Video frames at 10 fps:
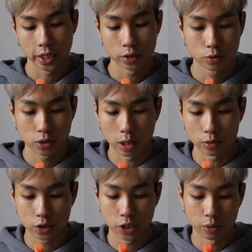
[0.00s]
the Etude
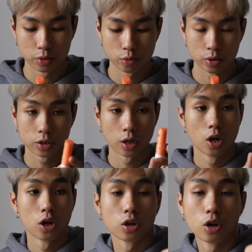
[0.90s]
House Cherry Sweet
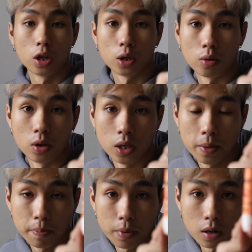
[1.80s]
Color
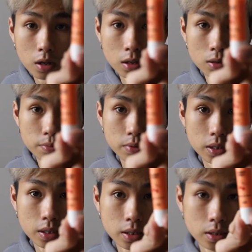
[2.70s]
Lip Balm
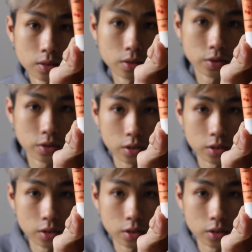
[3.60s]
and